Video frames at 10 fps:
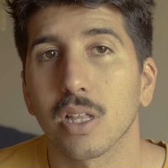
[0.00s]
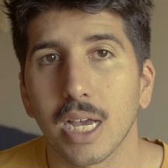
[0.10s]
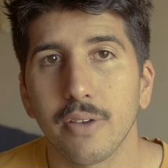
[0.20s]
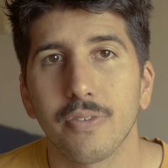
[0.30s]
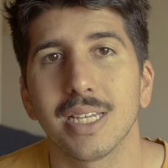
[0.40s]

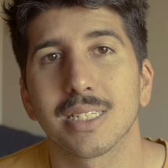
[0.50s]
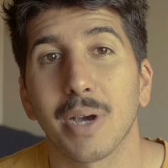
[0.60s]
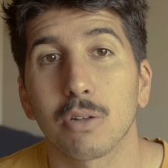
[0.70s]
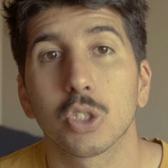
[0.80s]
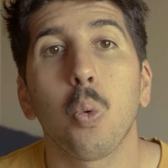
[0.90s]
life is
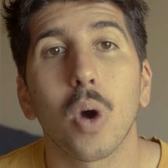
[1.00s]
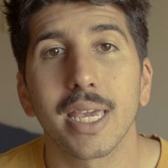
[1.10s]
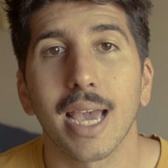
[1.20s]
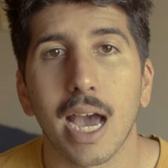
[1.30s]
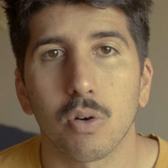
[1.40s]
about
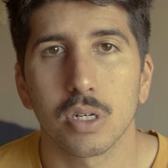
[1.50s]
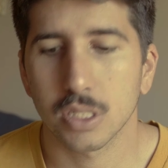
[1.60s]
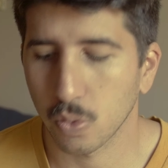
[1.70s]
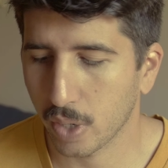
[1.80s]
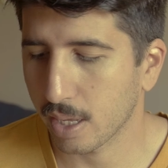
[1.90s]
20 hours,
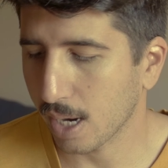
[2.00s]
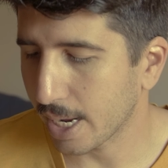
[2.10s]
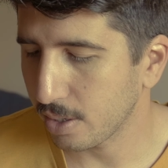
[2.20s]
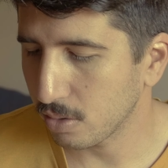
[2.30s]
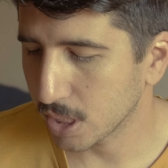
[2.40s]
the way that I
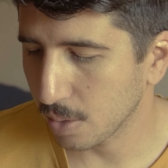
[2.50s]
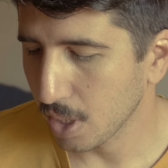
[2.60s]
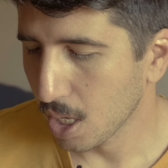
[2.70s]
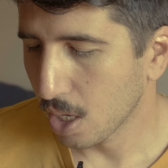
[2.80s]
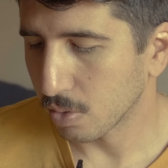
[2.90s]
use them,
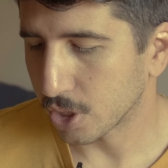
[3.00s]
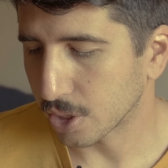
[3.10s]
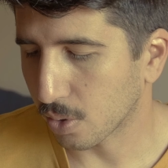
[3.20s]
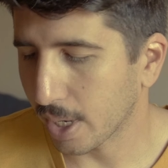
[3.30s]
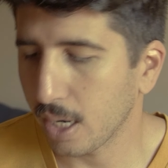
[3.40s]
which is
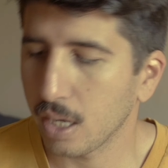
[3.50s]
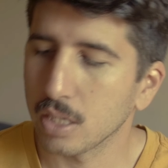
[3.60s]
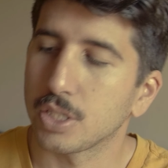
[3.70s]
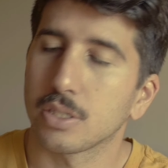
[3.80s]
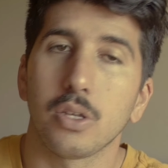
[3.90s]
great.
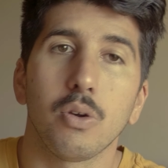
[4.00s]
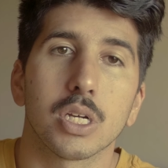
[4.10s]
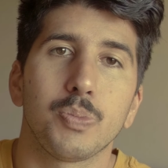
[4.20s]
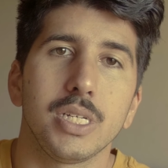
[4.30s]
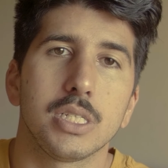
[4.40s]
It's just a
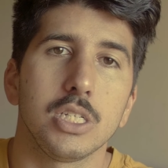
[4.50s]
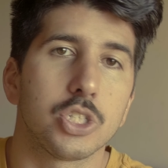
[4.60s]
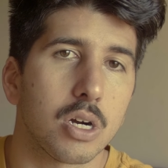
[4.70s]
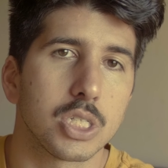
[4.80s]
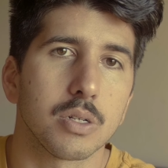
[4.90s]
USB-C
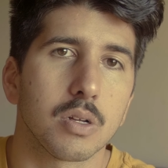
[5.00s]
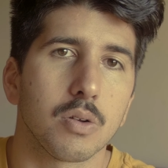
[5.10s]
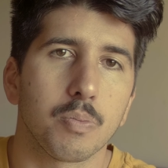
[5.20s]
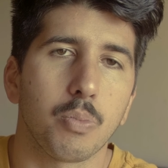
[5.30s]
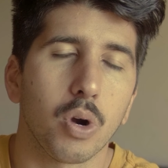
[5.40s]
charging
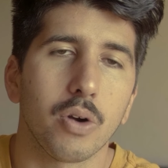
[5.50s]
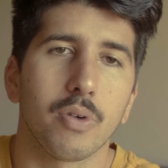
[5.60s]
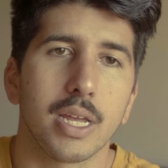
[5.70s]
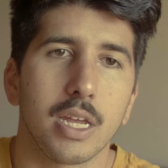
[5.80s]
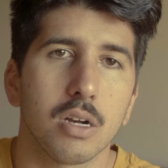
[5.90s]
port
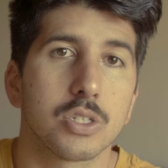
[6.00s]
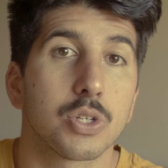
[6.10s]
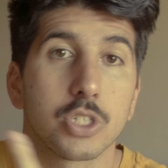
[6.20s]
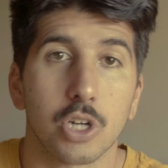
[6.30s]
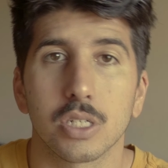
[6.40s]
right here, so
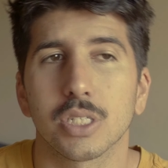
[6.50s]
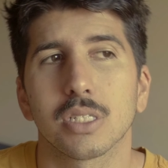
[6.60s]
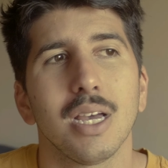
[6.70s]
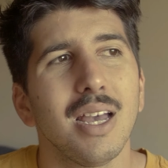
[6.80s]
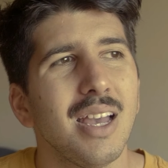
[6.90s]
it
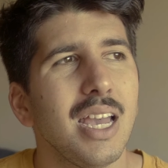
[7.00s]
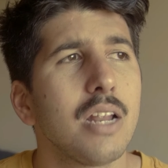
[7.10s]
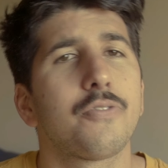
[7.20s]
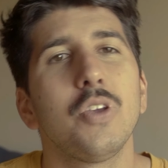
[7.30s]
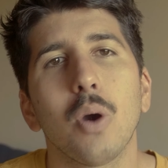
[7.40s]
charges in a
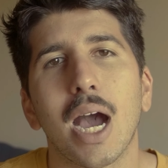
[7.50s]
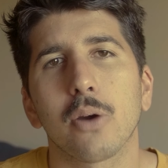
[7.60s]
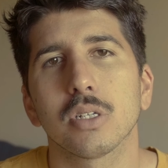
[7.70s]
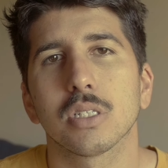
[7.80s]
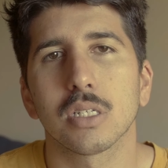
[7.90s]
few
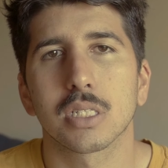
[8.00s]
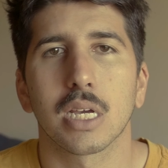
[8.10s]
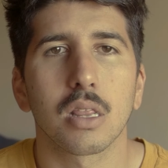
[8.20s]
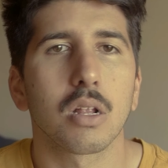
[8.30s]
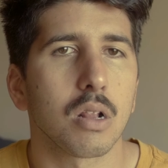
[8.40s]
hours. It does take
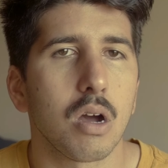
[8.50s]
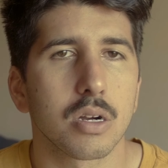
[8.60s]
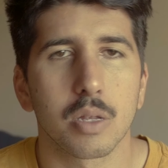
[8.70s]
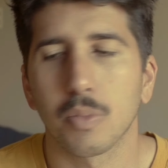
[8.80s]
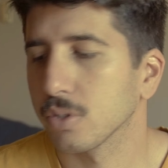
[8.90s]
a little
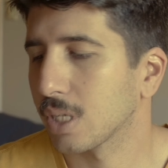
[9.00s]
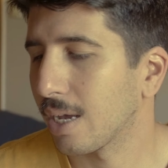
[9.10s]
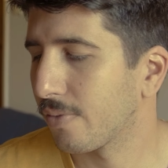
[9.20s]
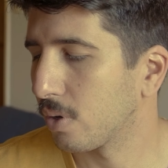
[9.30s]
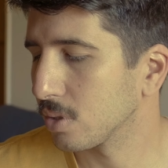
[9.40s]
longer than most
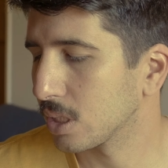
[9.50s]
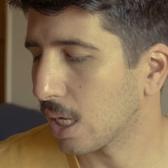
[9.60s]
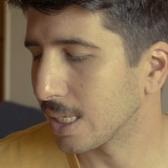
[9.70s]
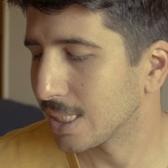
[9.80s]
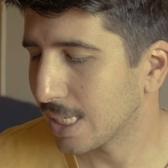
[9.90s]
headphones,
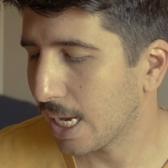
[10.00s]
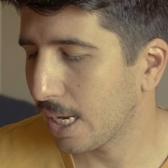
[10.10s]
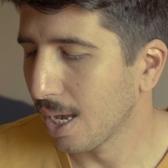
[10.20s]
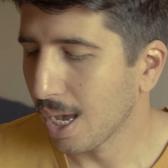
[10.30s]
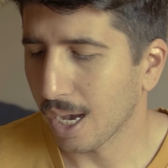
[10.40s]
I'd say,
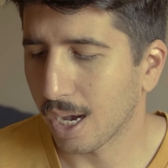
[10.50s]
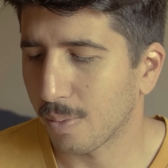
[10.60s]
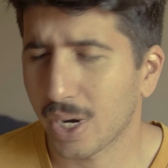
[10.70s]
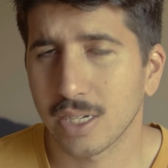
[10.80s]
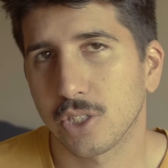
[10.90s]

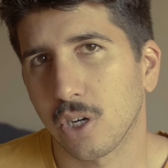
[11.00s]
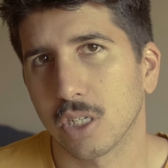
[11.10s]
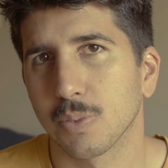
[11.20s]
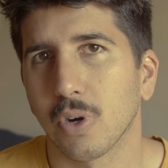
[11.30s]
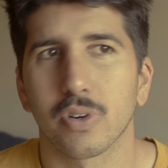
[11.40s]
but I just
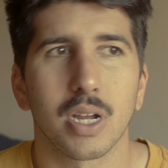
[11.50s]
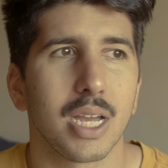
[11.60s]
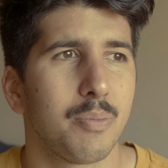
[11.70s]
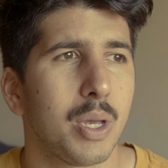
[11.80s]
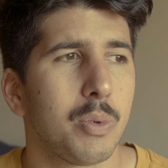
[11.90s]
charge them
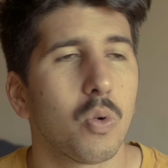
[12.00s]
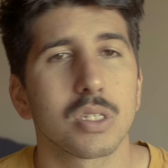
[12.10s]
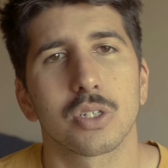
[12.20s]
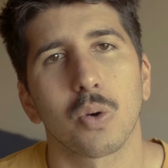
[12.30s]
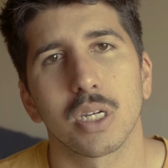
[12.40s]
overnight, maybe
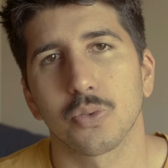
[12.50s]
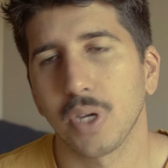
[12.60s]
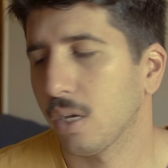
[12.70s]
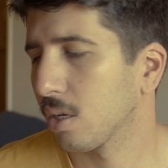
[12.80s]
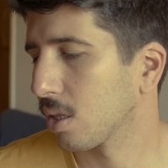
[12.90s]
once or twice a
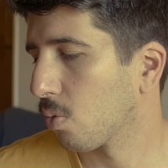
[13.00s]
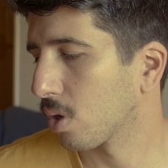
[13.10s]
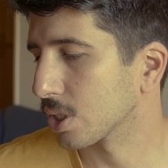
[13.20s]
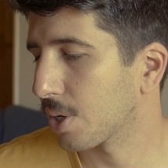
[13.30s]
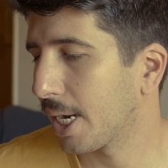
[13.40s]
week.
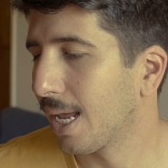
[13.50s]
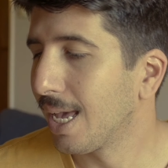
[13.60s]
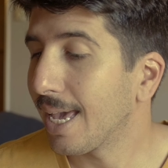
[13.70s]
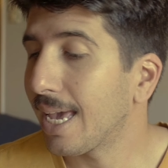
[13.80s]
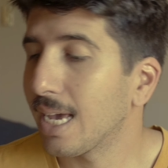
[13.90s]
Works great.
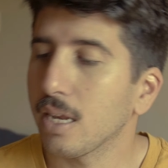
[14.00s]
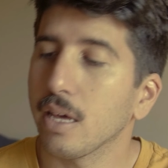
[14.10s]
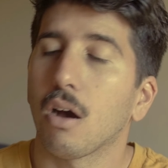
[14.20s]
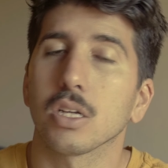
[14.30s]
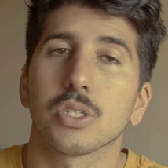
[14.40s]
And
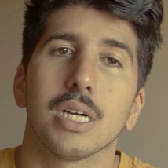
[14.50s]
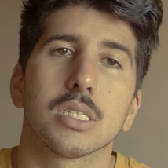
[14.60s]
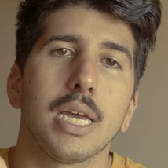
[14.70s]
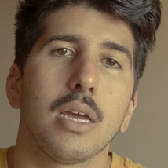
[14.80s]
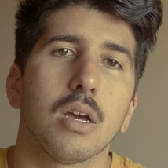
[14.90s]
it also has
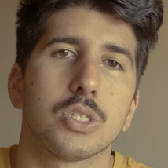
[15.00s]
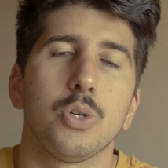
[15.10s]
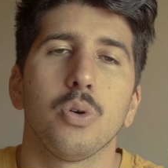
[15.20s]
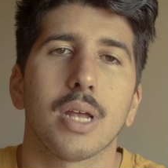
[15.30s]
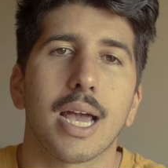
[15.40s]
a
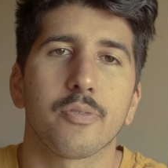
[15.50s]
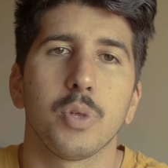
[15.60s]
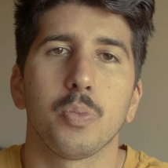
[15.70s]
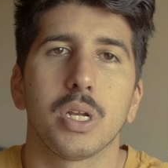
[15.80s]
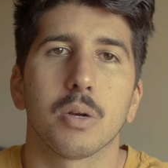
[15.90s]

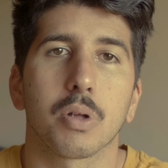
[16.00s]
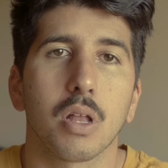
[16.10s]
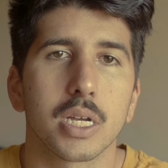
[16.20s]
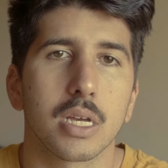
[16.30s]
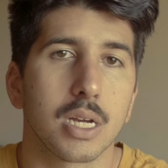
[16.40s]
2.5mm
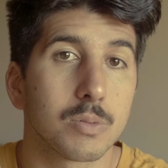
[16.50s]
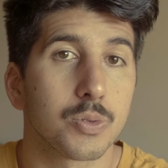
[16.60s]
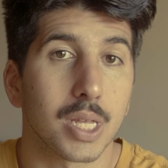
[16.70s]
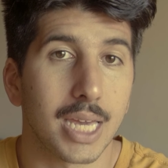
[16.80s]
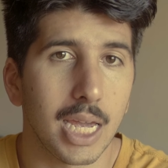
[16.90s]
plug. It comes
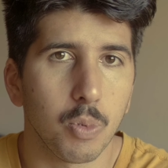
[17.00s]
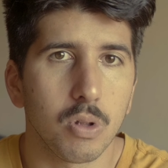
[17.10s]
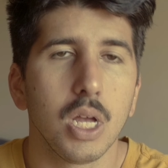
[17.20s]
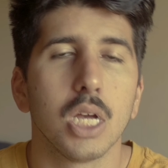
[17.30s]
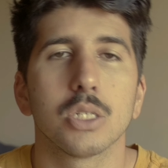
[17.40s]
with the
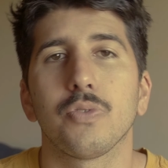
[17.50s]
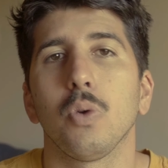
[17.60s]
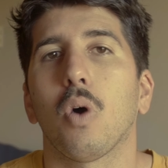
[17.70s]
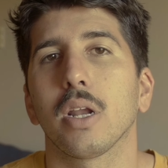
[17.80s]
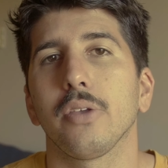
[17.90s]
cable. So if you
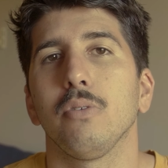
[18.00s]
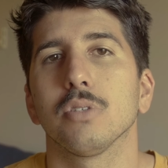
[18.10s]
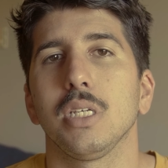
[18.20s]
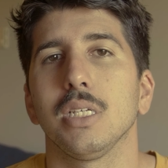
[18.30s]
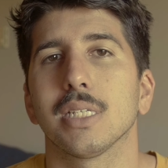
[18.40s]
want to use
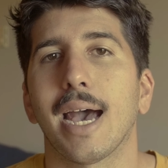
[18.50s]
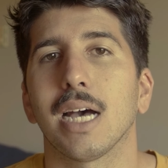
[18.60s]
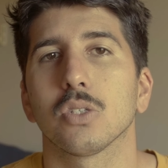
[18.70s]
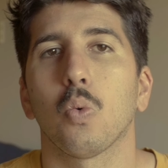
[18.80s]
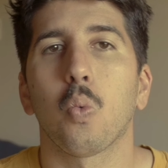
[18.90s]
these
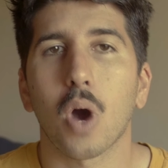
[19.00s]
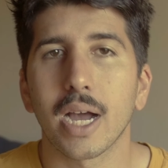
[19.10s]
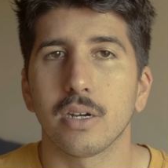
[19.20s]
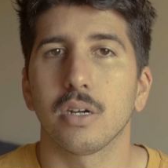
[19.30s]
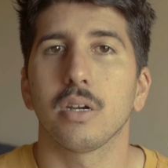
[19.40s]
as
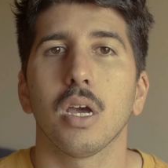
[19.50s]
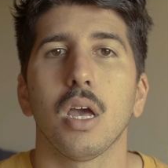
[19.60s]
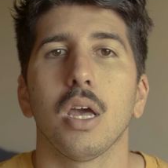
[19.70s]
wired